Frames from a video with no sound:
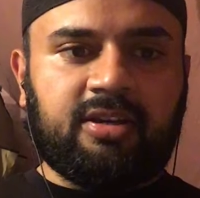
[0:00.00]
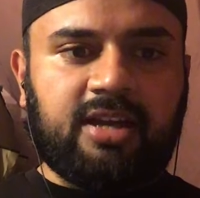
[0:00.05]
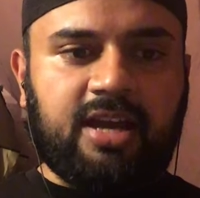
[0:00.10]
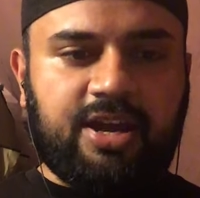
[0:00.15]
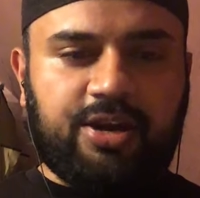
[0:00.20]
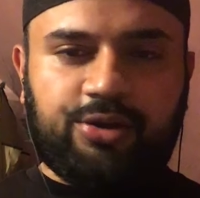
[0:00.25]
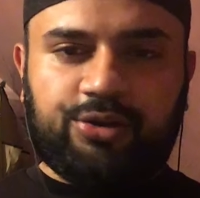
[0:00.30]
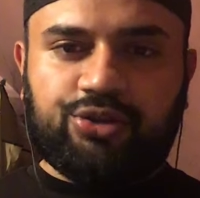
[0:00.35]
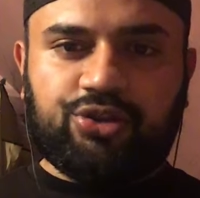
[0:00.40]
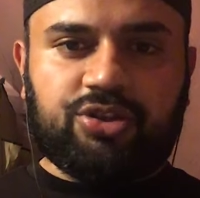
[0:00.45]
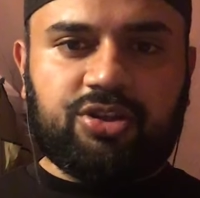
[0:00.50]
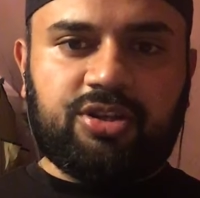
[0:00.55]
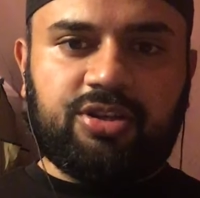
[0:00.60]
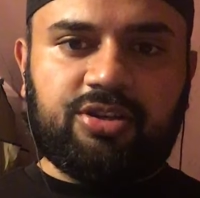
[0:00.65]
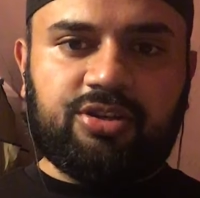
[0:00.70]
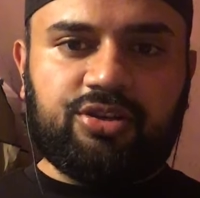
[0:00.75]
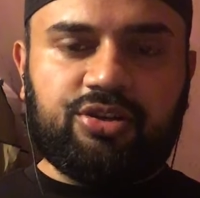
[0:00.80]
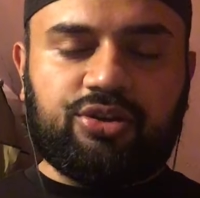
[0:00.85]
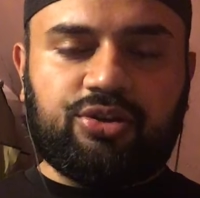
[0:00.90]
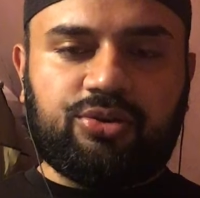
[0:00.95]

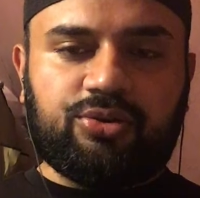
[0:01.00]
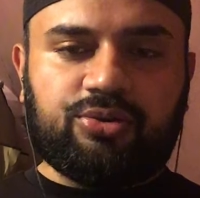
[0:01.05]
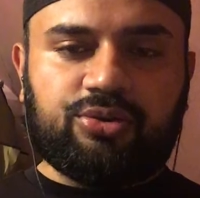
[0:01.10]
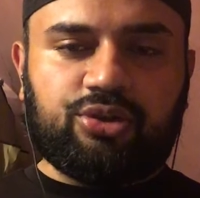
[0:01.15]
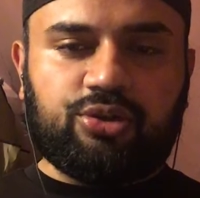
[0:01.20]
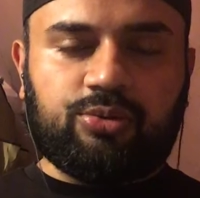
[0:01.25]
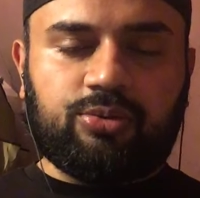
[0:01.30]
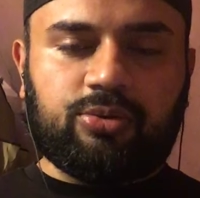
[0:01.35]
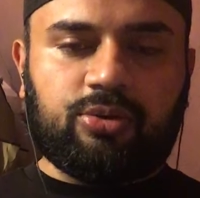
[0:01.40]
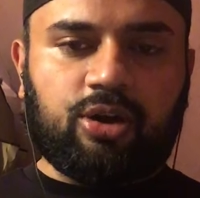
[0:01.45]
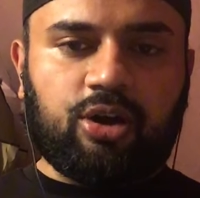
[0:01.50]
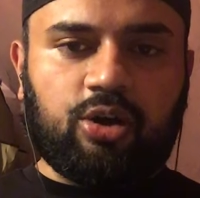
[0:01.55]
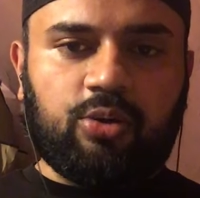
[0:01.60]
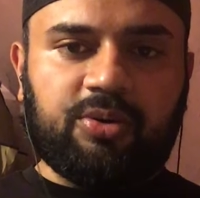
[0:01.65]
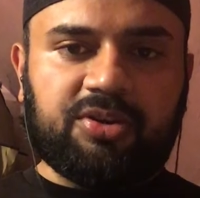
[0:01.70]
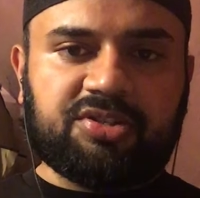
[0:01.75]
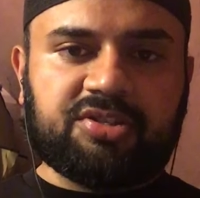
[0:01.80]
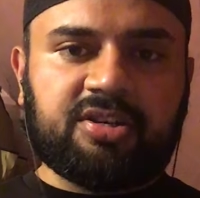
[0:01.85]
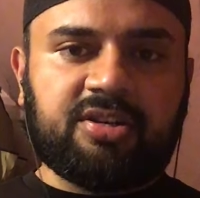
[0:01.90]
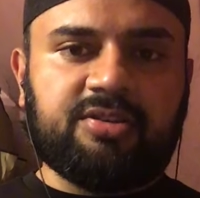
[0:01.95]
energy, you, you will
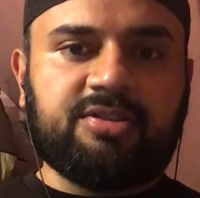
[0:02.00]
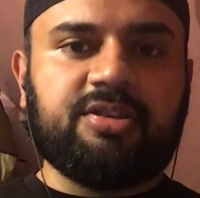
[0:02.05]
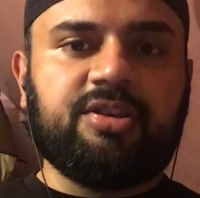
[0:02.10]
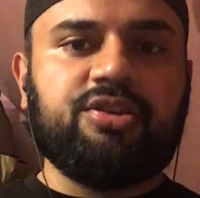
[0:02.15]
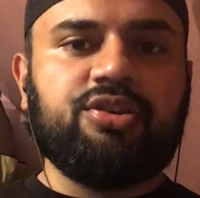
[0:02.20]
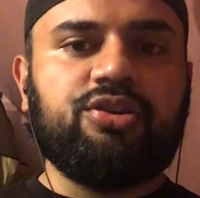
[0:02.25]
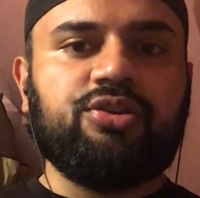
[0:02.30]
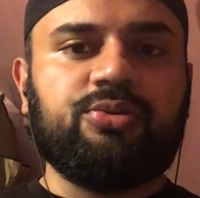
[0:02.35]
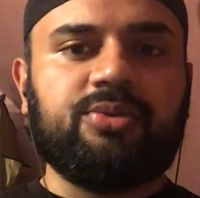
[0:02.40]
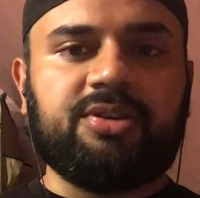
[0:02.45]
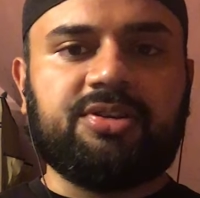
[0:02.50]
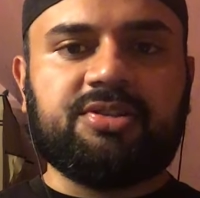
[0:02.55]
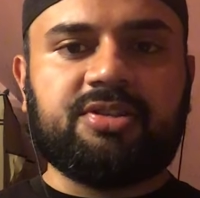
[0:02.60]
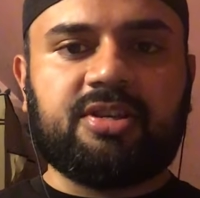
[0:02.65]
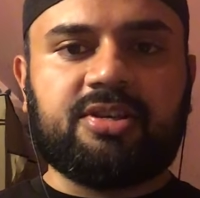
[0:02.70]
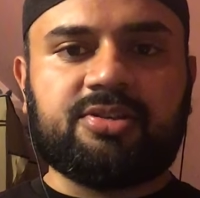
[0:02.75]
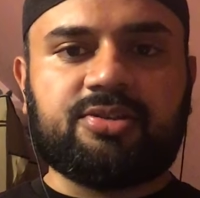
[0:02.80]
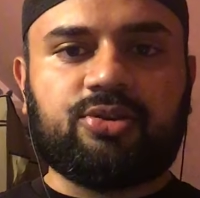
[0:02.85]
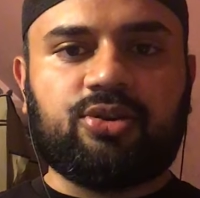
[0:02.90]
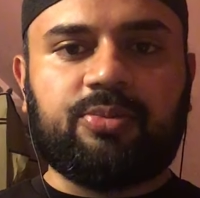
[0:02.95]
always continue to
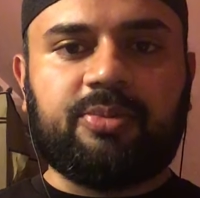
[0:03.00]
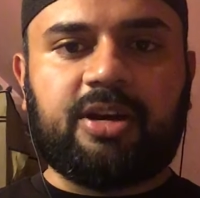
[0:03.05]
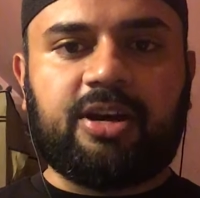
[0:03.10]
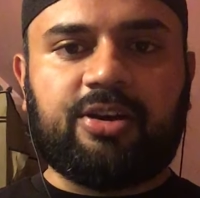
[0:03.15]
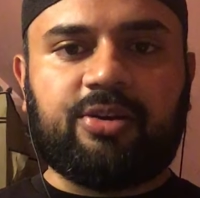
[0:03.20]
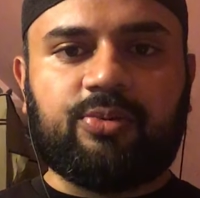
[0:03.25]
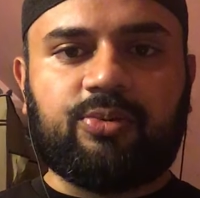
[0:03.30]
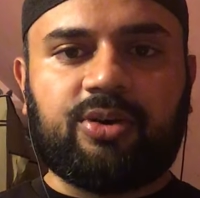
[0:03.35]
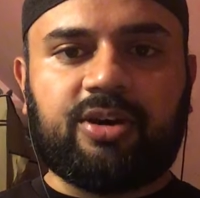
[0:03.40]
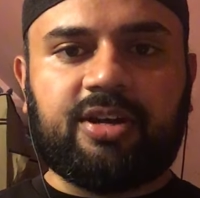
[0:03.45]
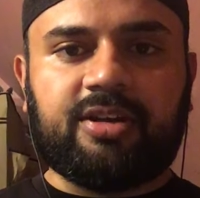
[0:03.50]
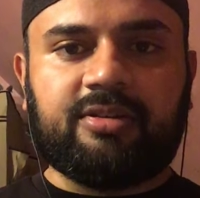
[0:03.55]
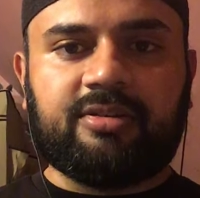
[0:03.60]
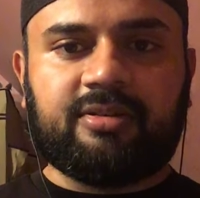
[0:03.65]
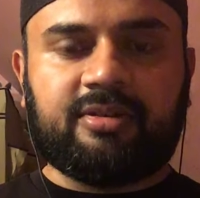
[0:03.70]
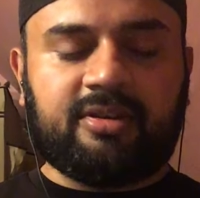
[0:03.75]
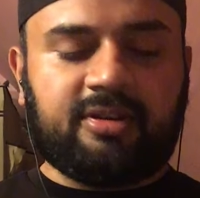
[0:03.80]
exist no matter what.